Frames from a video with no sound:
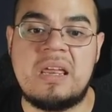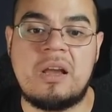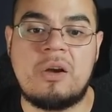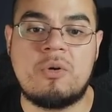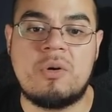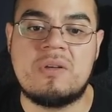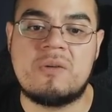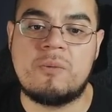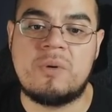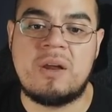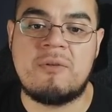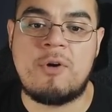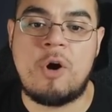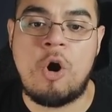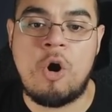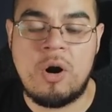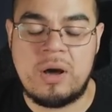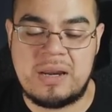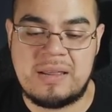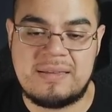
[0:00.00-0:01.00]
increase whenever
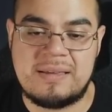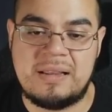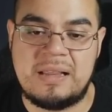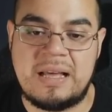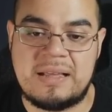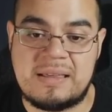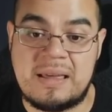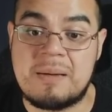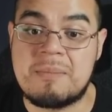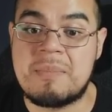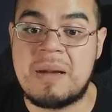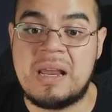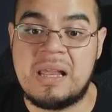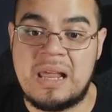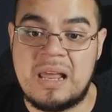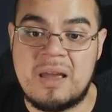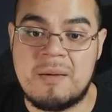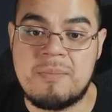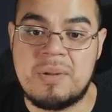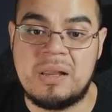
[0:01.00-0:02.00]
Arden selects a
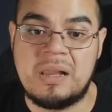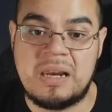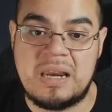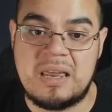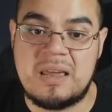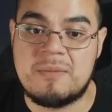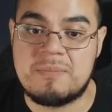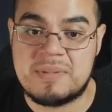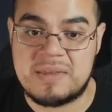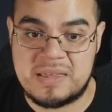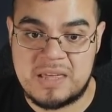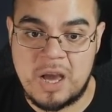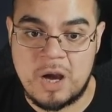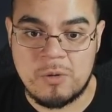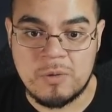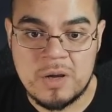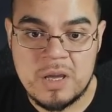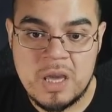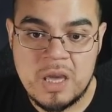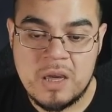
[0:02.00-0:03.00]
melee ability
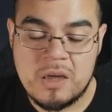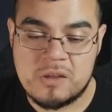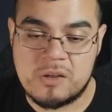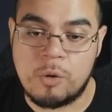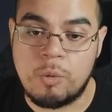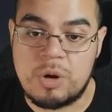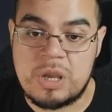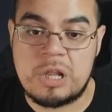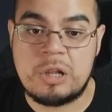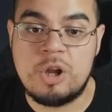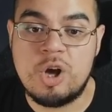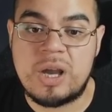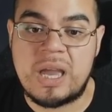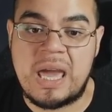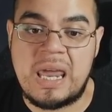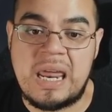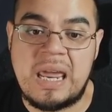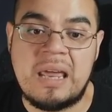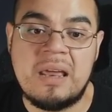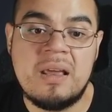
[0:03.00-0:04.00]
himself. So when you look
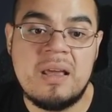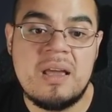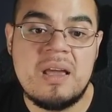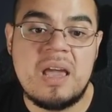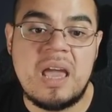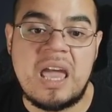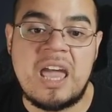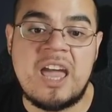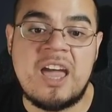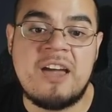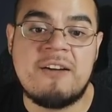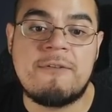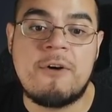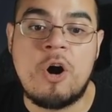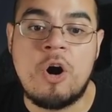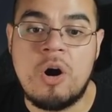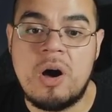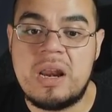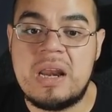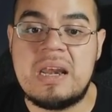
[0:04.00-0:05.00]
at it, if
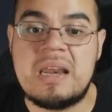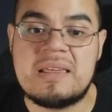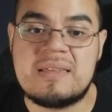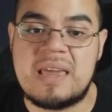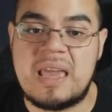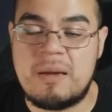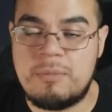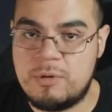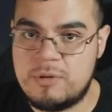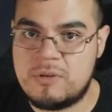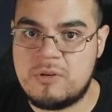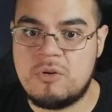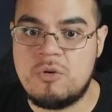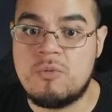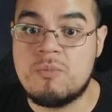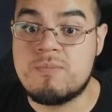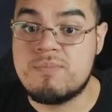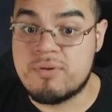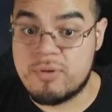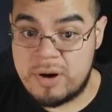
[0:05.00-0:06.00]
Arden is able to
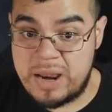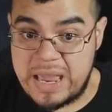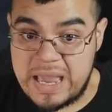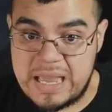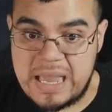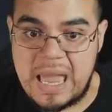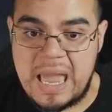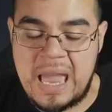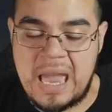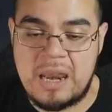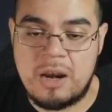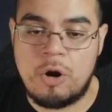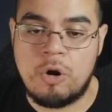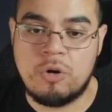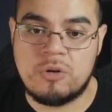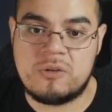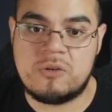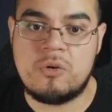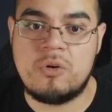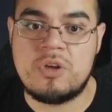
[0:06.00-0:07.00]
break and
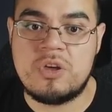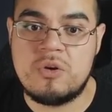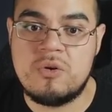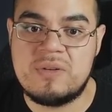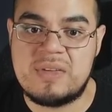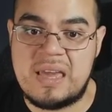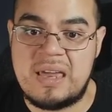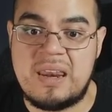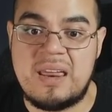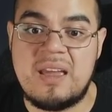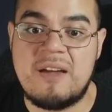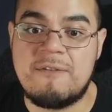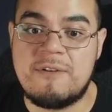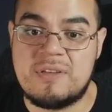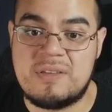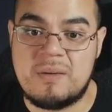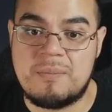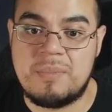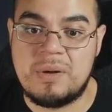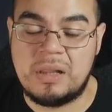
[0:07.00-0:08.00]
also use any of
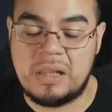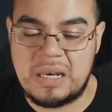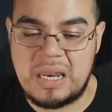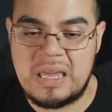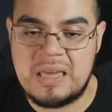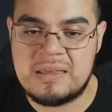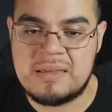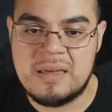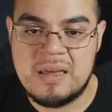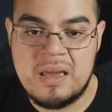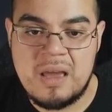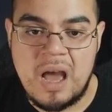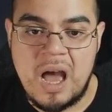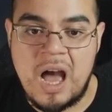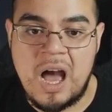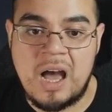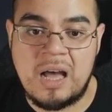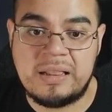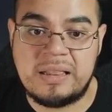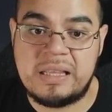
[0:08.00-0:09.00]
his abilities,
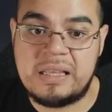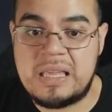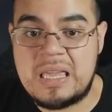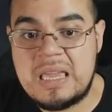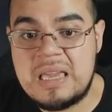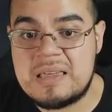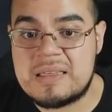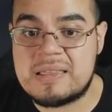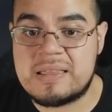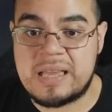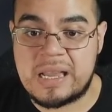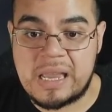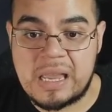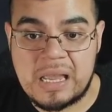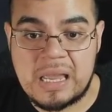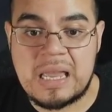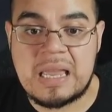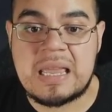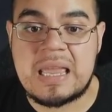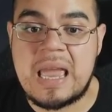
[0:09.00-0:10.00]
then he is
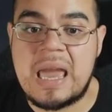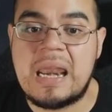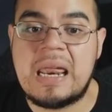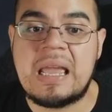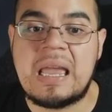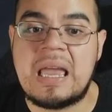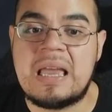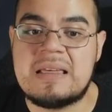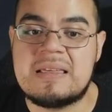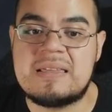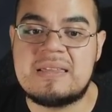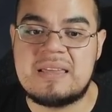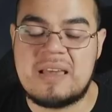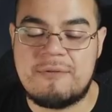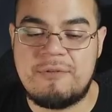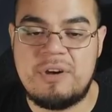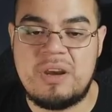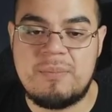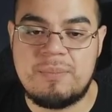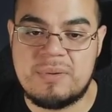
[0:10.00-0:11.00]
technically getting a
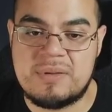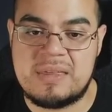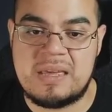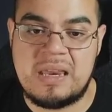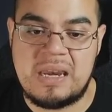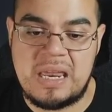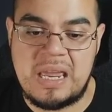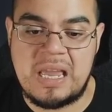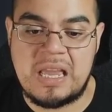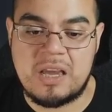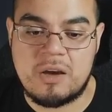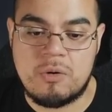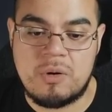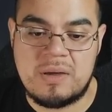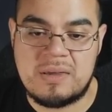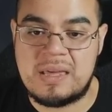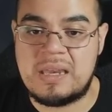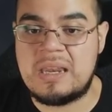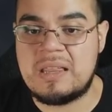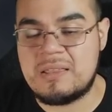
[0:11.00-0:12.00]
70%
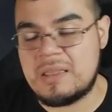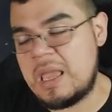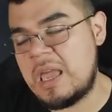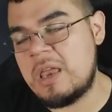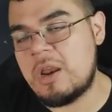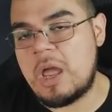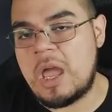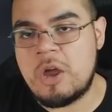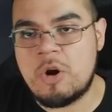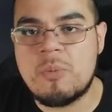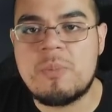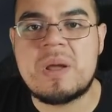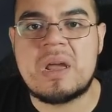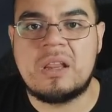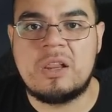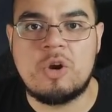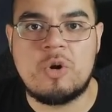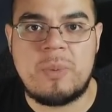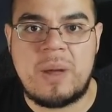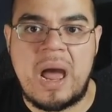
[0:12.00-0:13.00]
increase, and it'll be a
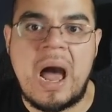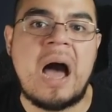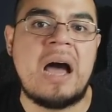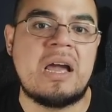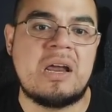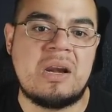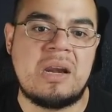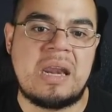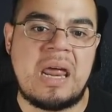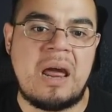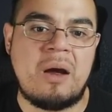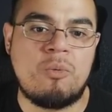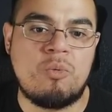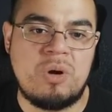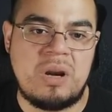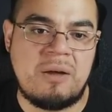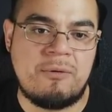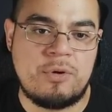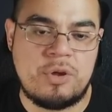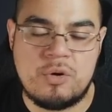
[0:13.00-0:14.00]
little bit higher than that
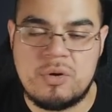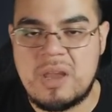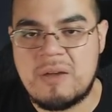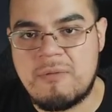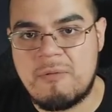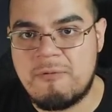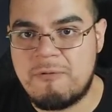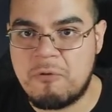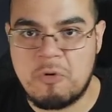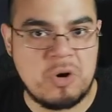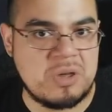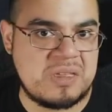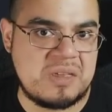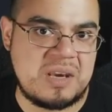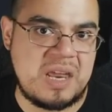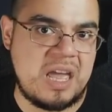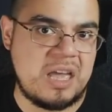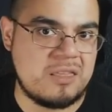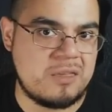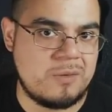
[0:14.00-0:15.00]
whenever you give him force
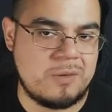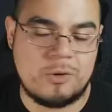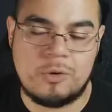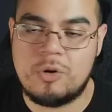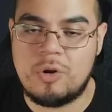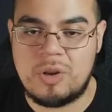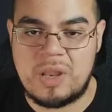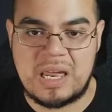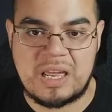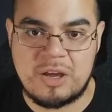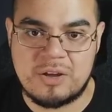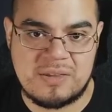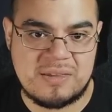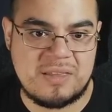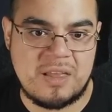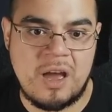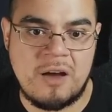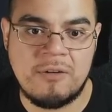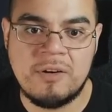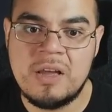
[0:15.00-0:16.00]
enhancers and all that good
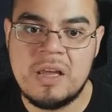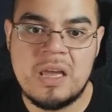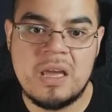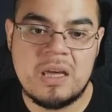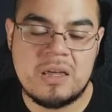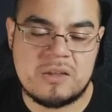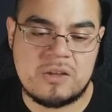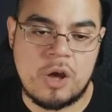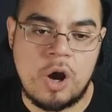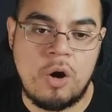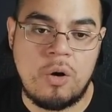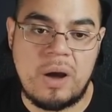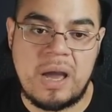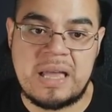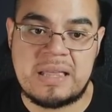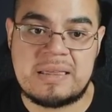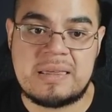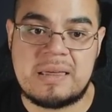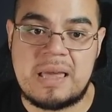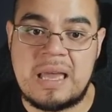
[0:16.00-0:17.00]
stuff. So
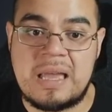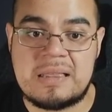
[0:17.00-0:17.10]
it's